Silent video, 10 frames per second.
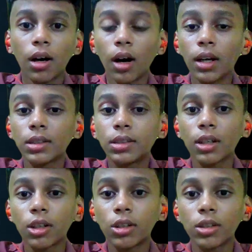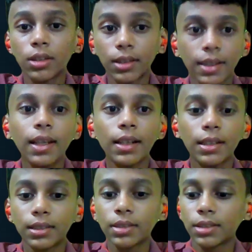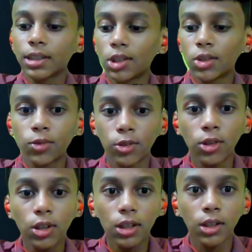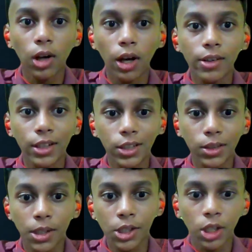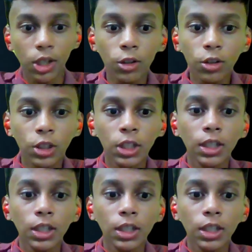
r is equal to 3 and s is equal to 4. I will explain you how.